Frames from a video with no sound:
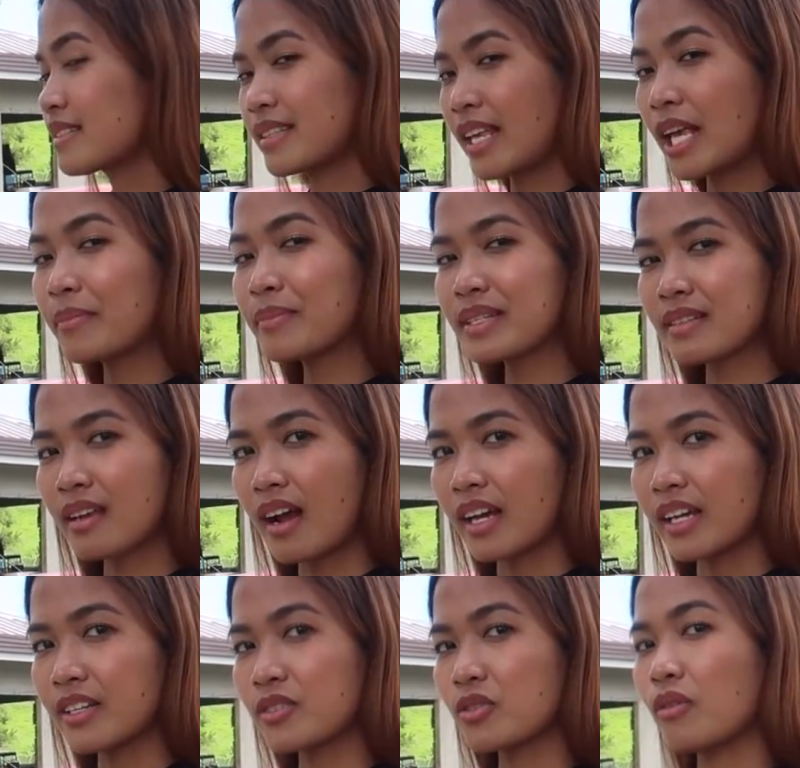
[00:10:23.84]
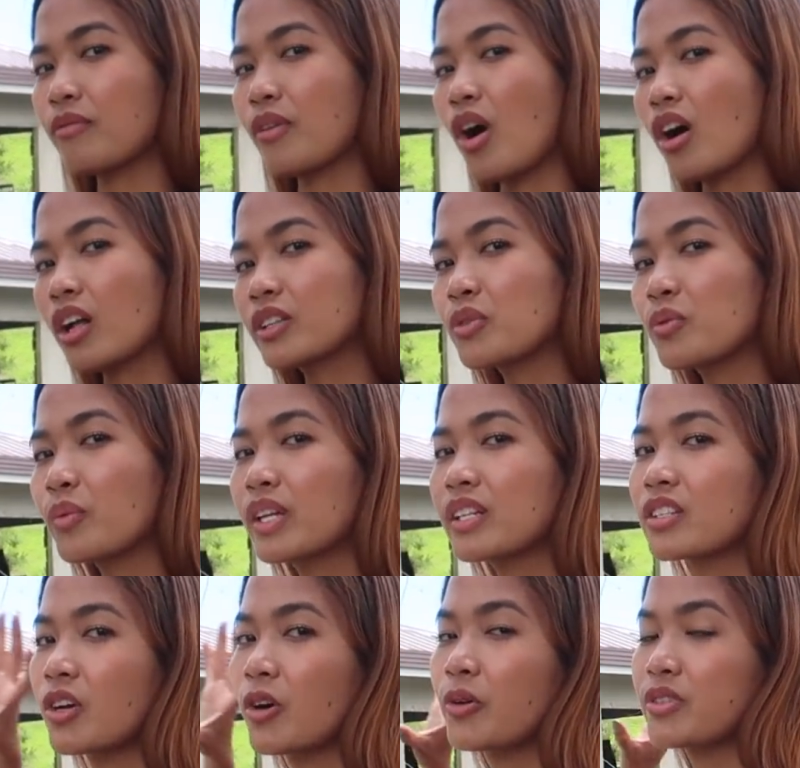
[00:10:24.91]
same size of all the
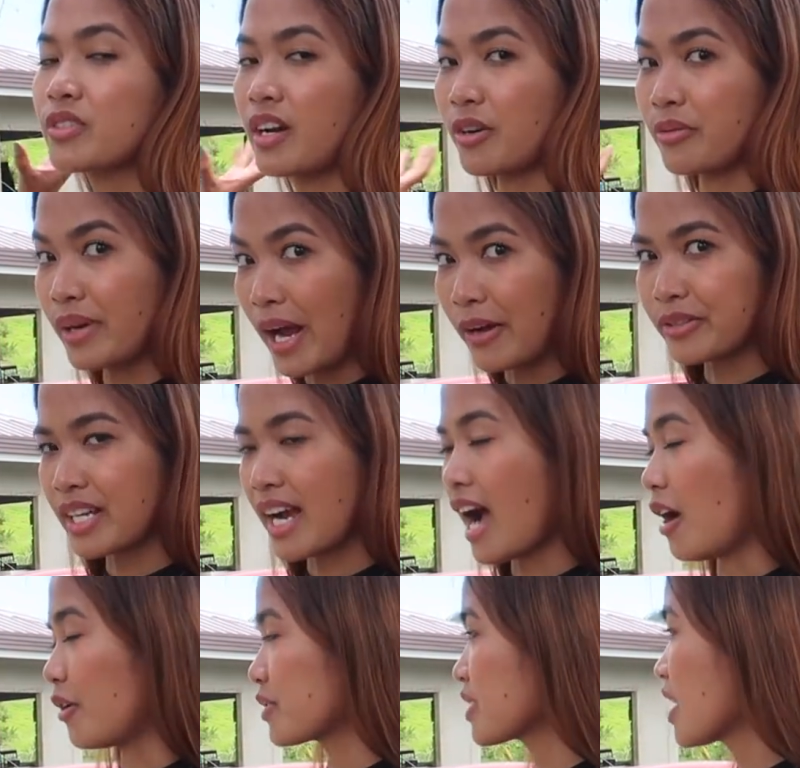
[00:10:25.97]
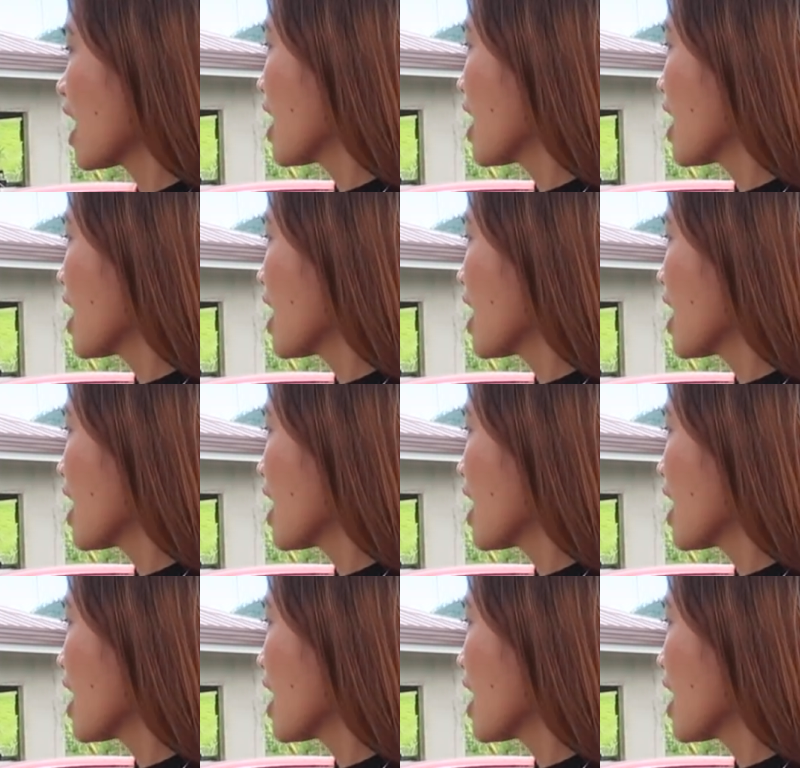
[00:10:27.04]
windows around the house.